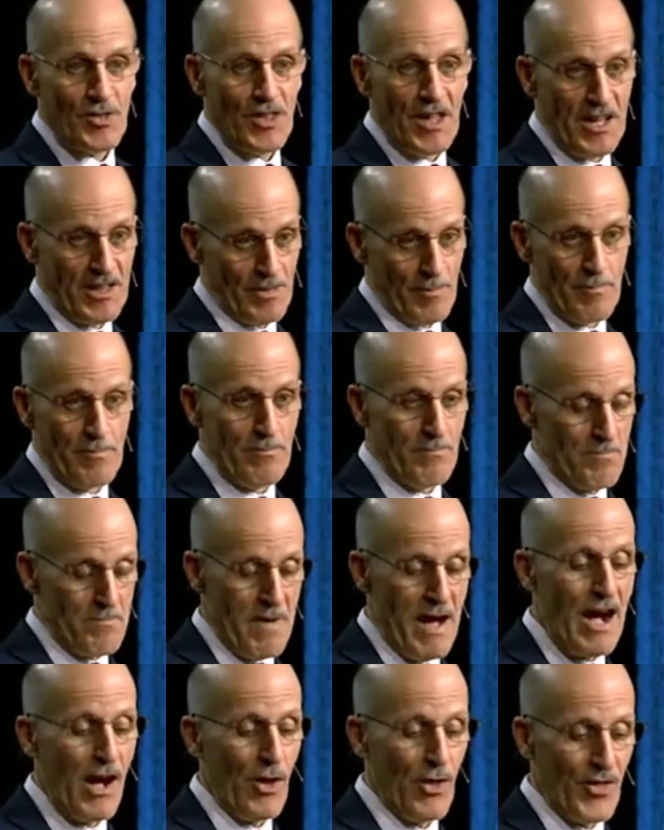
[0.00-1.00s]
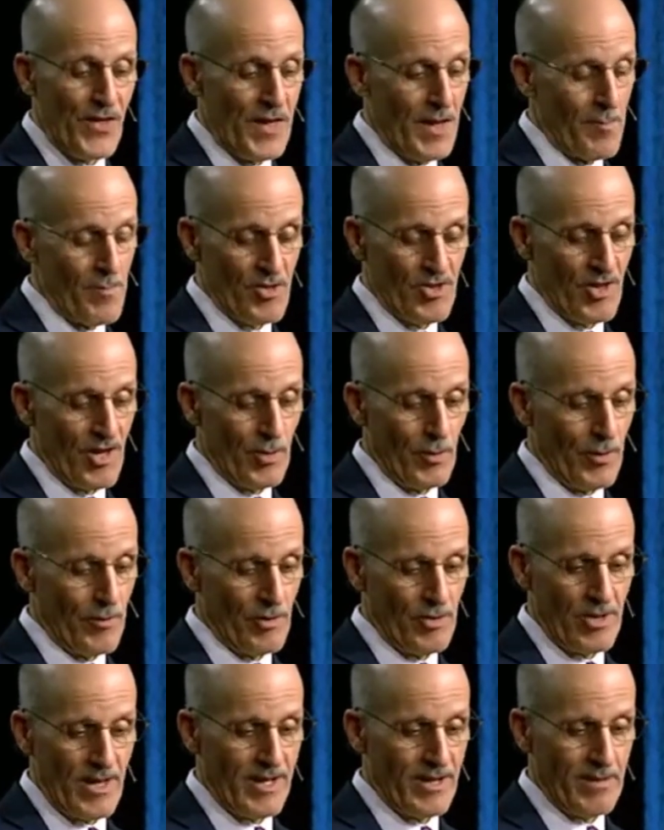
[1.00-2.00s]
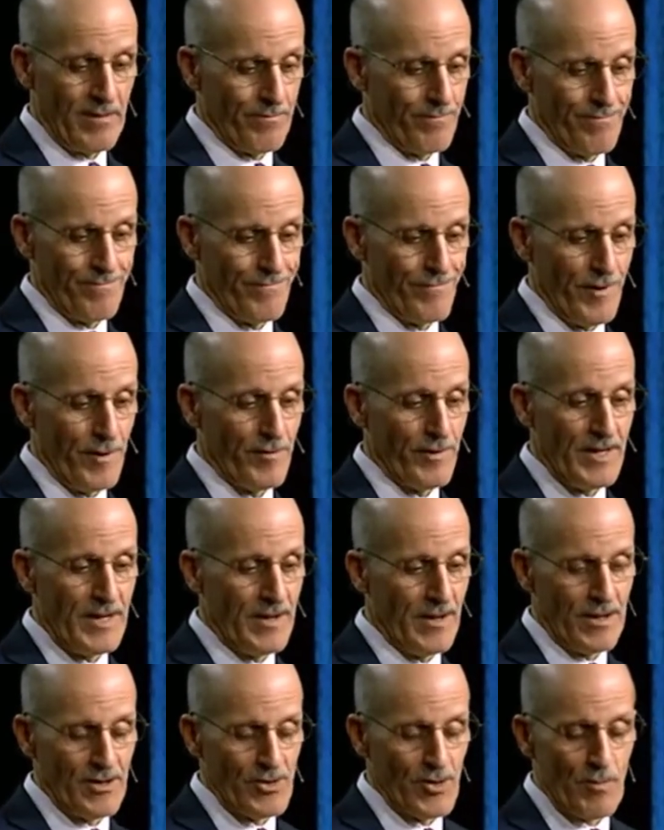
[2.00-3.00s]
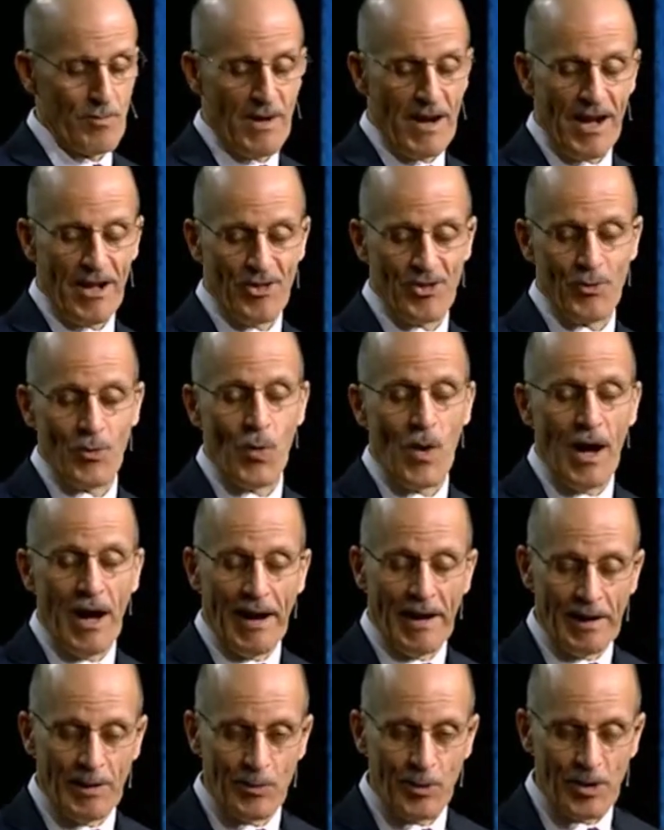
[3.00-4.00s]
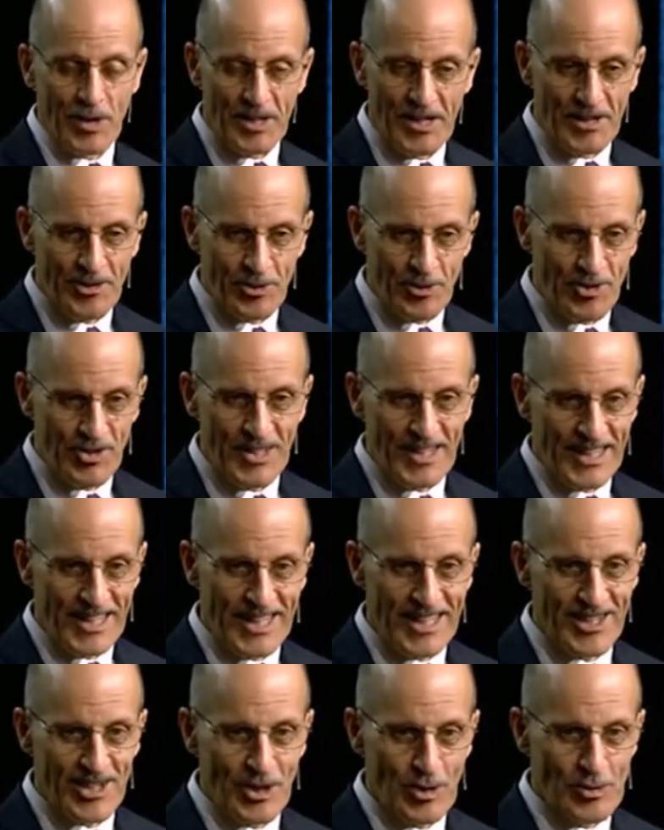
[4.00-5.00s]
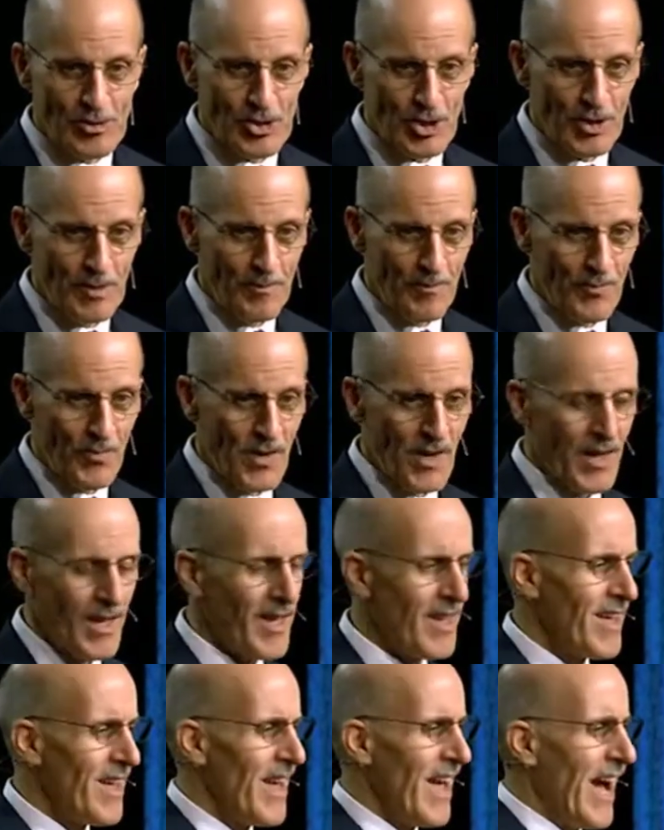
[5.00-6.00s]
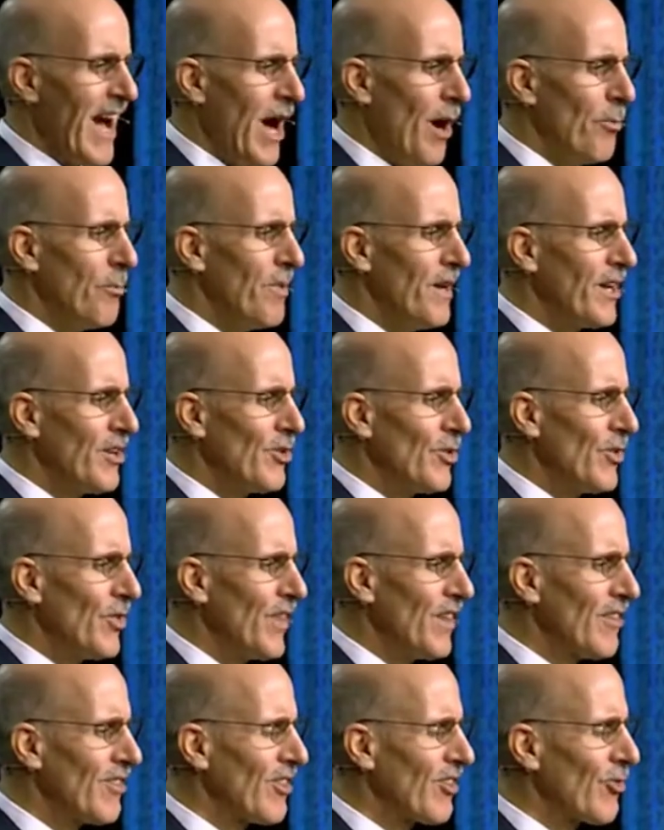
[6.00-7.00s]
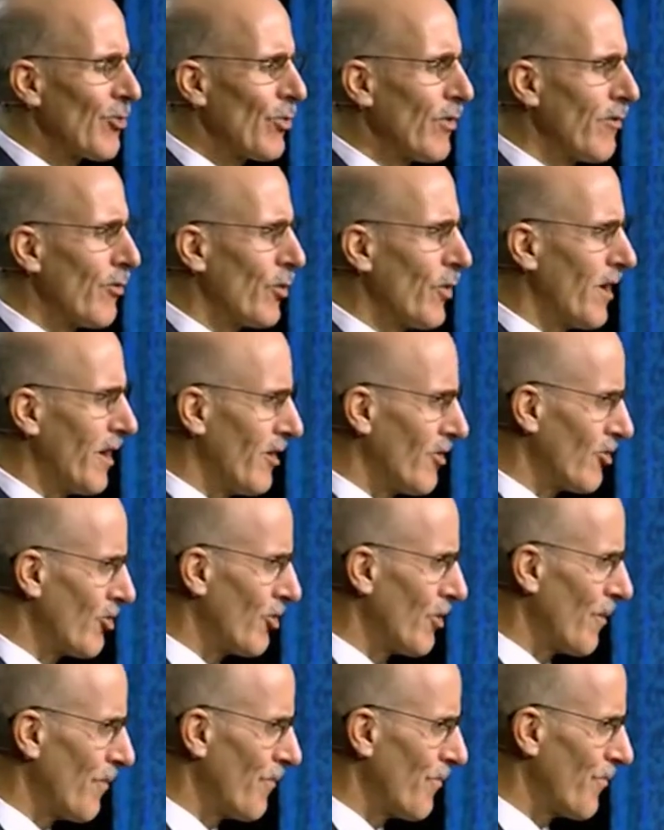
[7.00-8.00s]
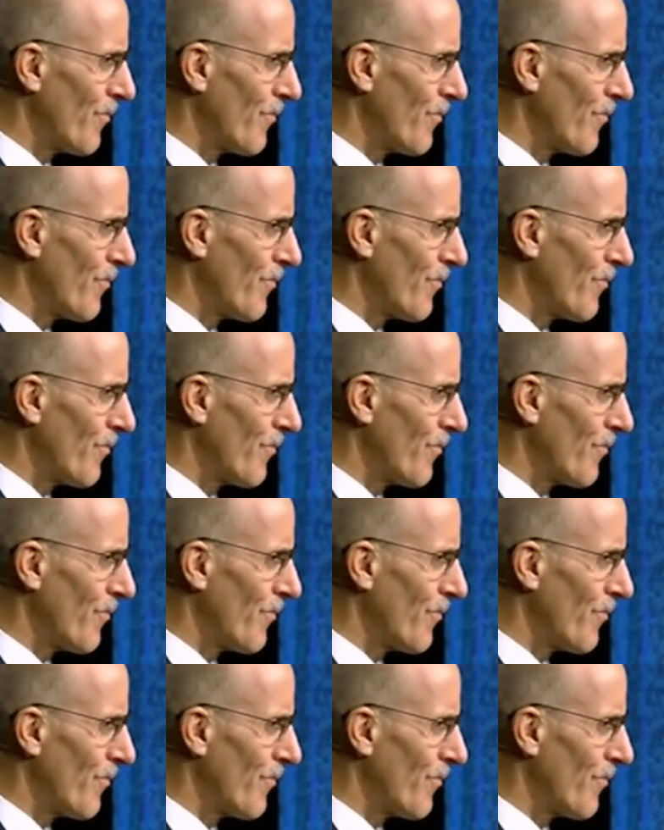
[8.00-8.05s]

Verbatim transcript: know, at its mouth, the Amazon River is like a fifty, a hundred miles wide where it enters the Atlantic Ocean. How big do you think this river is?